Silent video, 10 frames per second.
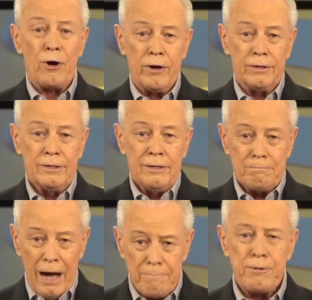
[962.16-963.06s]
part.
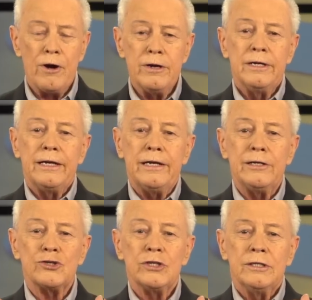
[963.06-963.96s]
My part
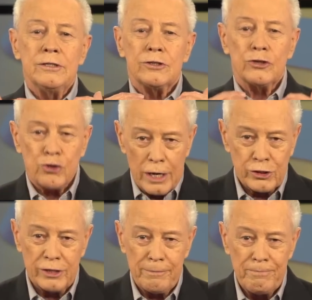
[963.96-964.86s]
is to
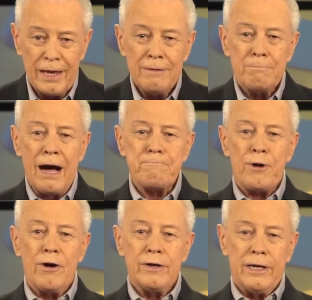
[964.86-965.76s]
trust Him, my
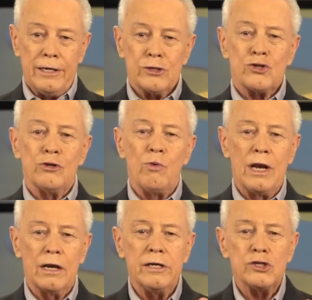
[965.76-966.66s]
part is to
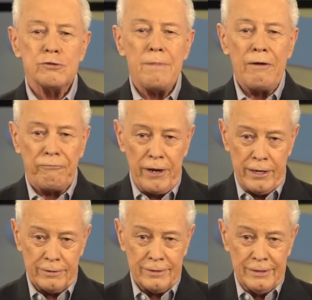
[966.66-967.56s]
release my
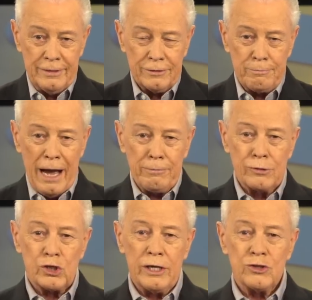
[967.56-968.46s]
faith. The
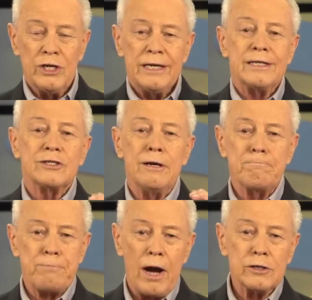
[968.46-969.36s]
Bible says it's
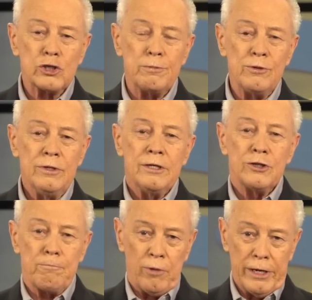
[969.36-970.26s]
impossible
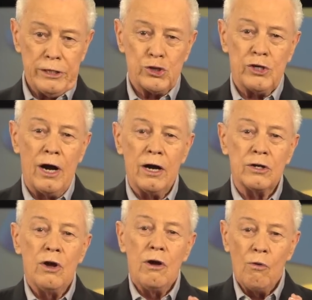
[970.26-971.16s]
to please
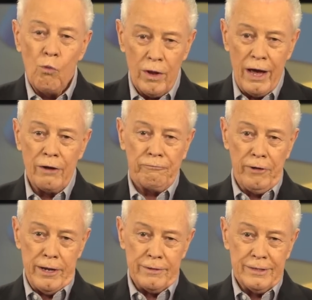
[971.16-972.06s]
God without
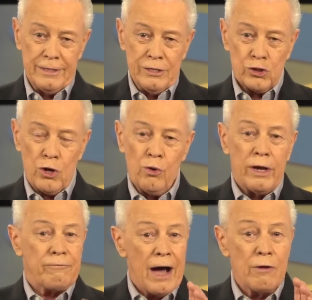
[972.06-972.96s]
faith. So
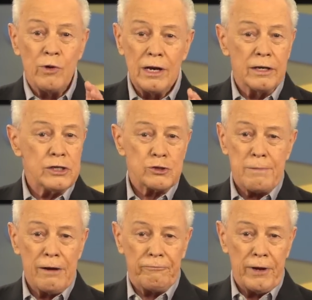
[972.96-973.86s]
if I release
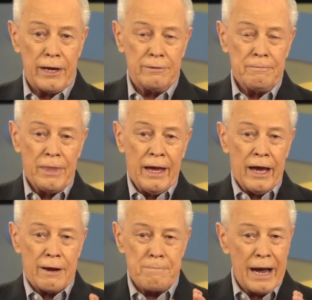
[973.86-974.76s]
my faith
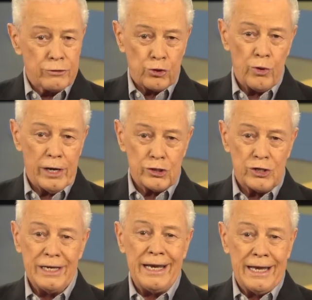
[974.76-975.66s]
and my
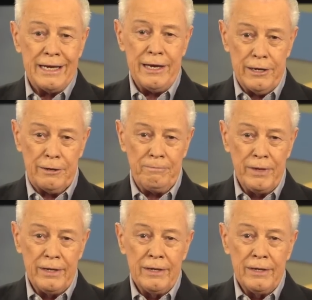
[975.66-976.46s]
trust in Him,